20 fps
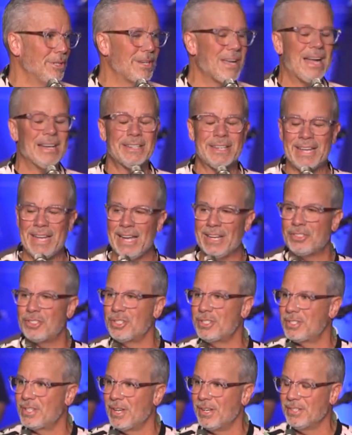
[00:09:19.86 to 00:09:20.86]
When God
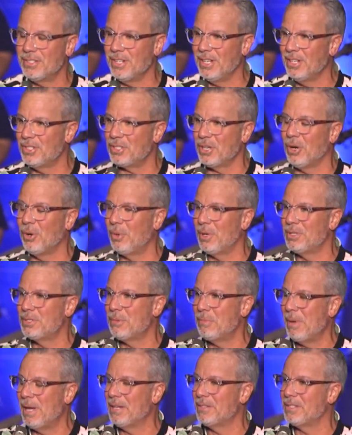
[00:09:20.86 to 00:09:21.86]
catches us, it's
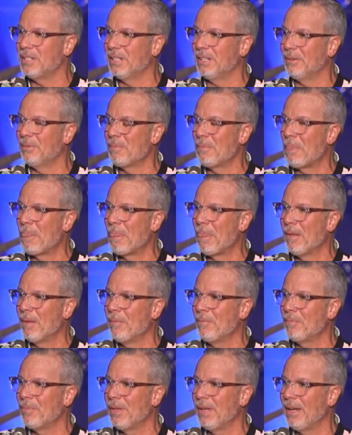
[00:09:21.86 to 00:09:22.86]
always amazing.
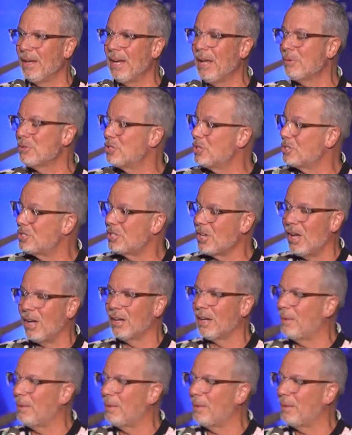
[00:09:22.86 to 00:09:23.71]
And I was just